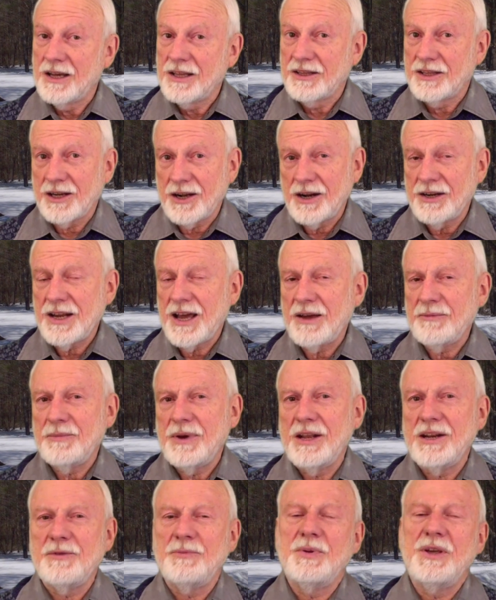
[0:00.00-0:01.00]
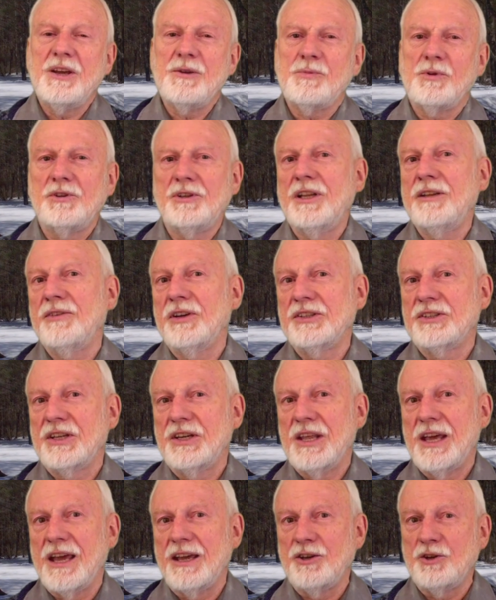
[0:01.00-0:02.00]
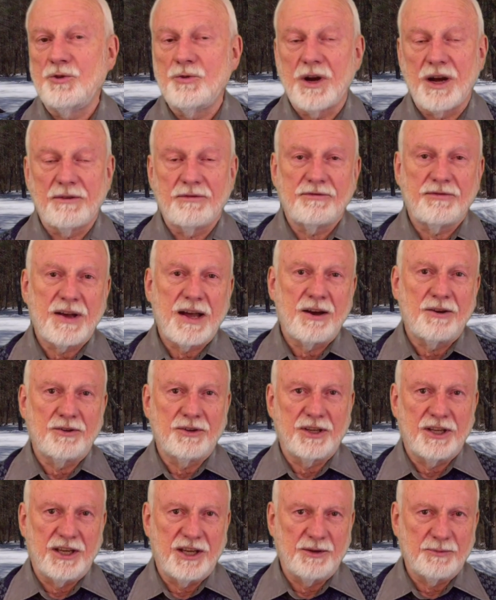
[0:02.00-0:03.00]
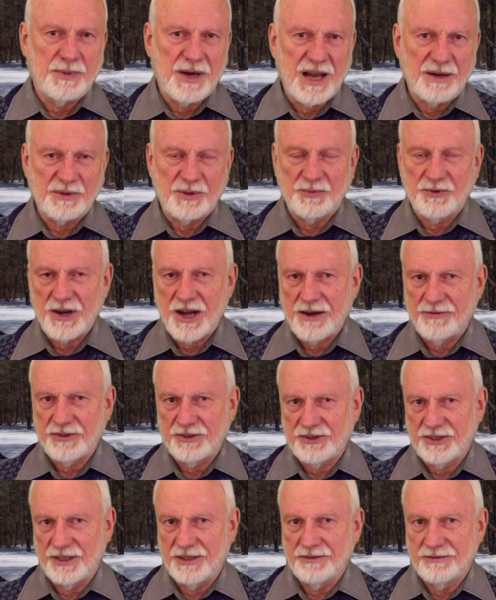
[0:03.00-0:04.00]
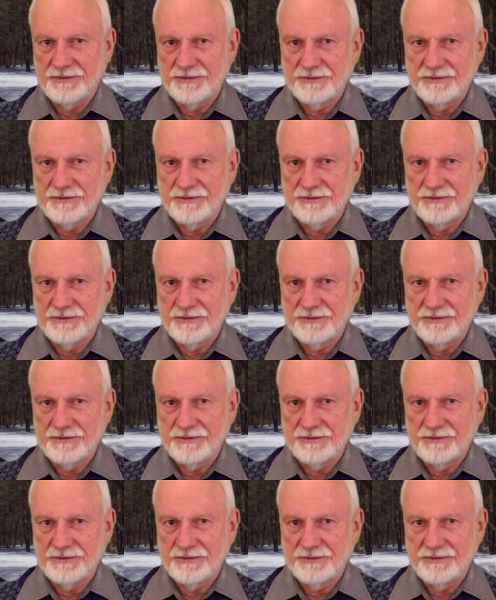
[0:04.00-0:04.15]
There are not many people living today who are found in Bible prophecy.